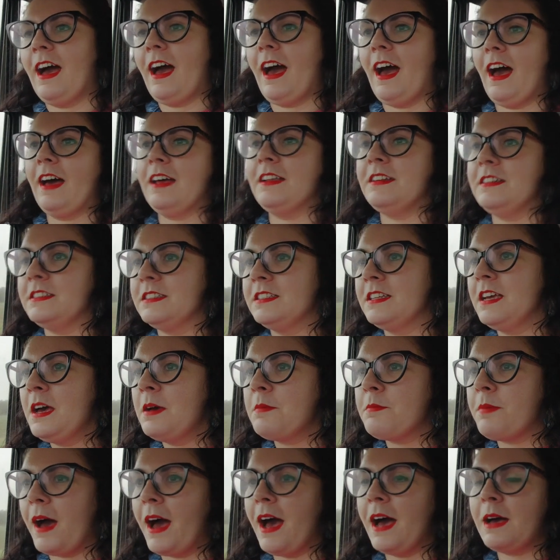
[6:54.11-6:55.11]
and
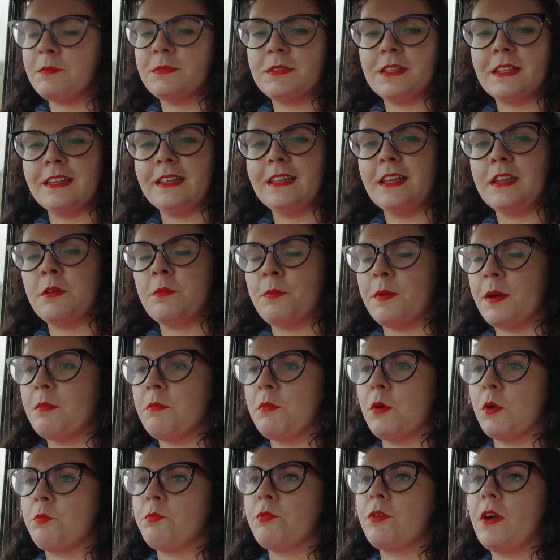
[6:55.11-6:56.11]
perhaps a little bit
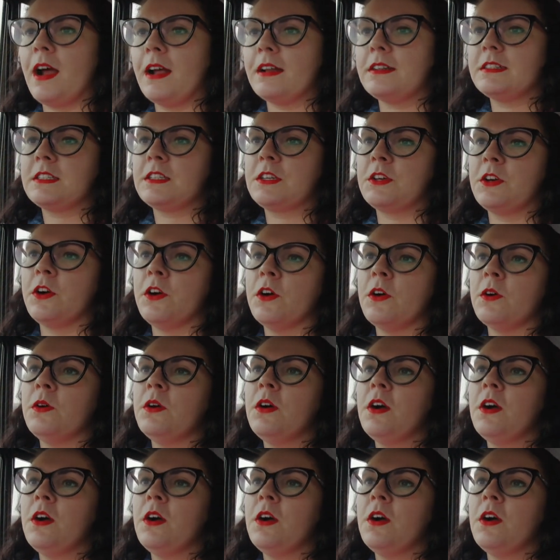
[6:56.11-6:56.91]
more practical